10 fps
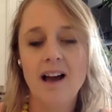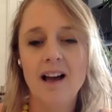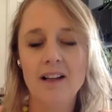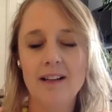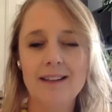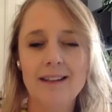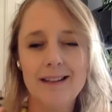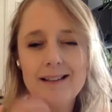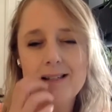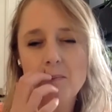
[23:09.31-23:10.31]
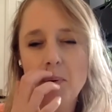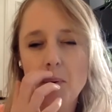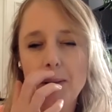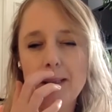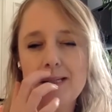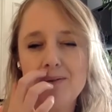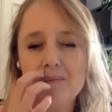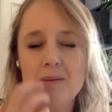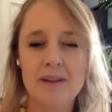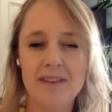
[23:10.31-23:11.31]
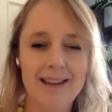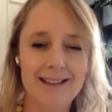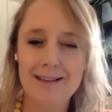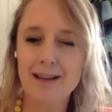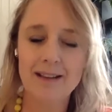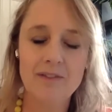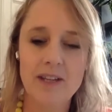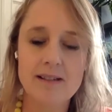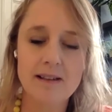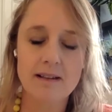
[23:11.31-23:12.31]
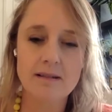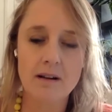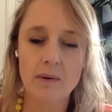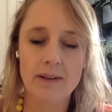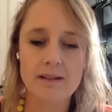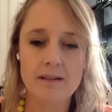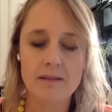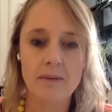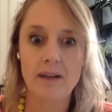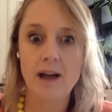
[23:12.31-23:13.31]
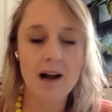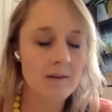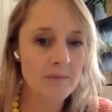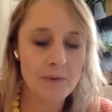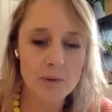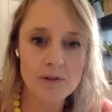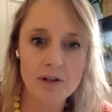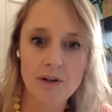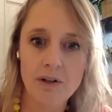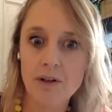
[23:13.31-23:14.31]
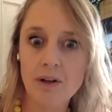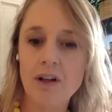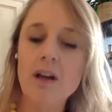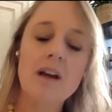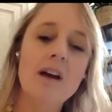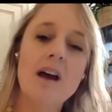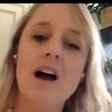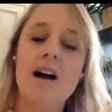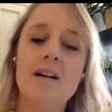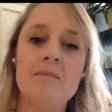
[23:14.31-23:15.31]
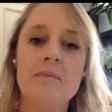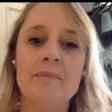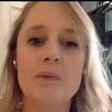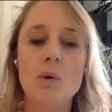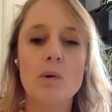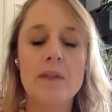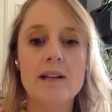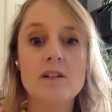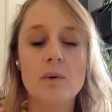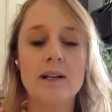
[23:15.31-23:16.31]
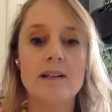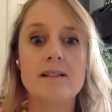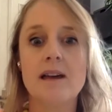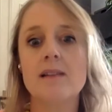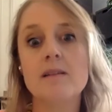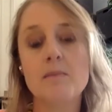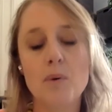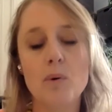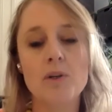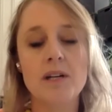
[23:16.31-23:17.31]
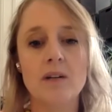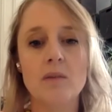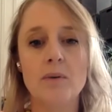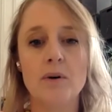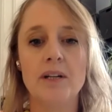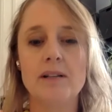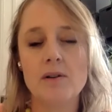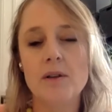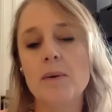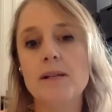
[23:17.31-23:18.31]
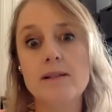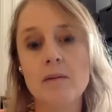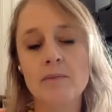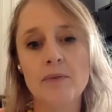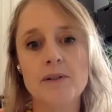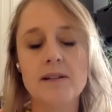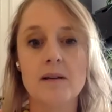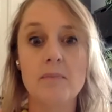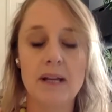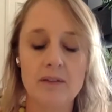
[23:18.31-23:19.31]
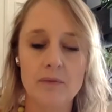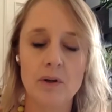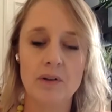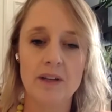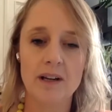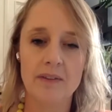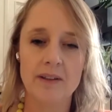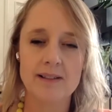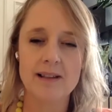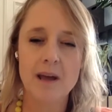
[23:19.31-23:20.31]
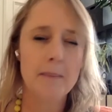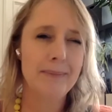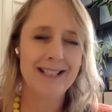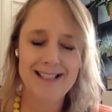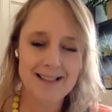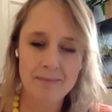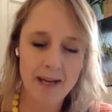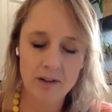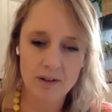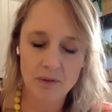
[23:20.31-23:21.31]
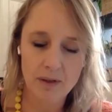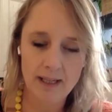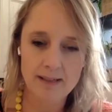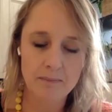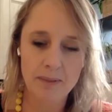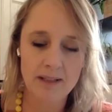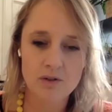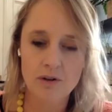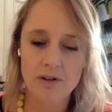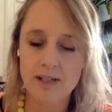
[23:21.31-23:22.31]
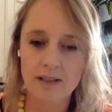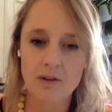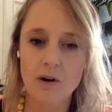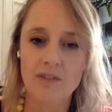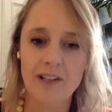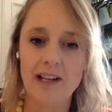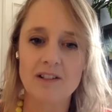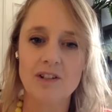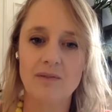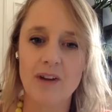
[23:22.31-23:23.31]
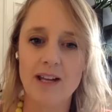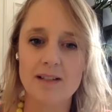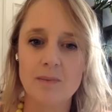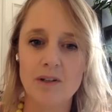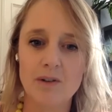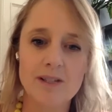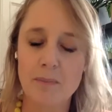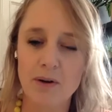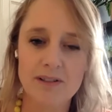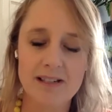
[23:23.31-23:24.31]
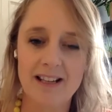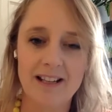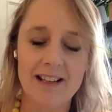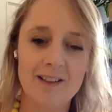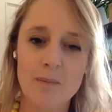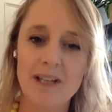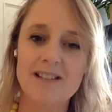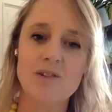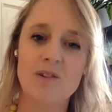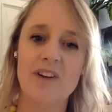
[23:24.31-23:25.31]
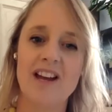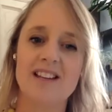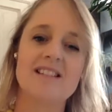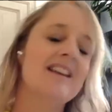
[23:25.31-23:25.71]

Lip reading: And I think it's important to remember that none of these things are going to be harmful to you. All they're doing is they're supporting your body. So there'll be some foods that are better for you than others, but it doesn't matter if you eat a beetroot in your ovulation phase when you're supposed to eat it in your menstrual phase.